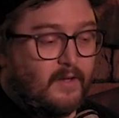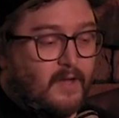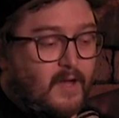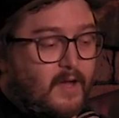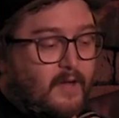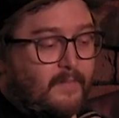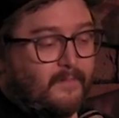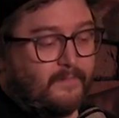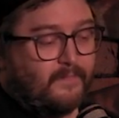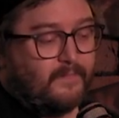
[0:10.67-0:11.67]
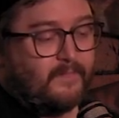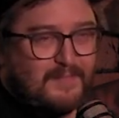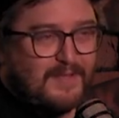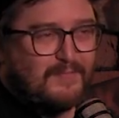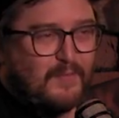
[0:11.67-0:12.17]
Um, I'm
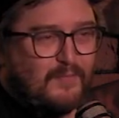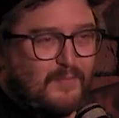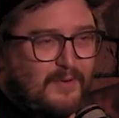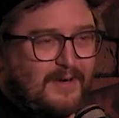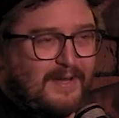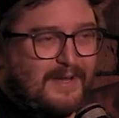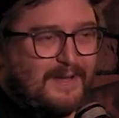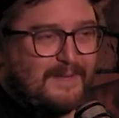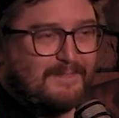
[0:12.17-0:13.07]
thankful. You're for, thankful uh, for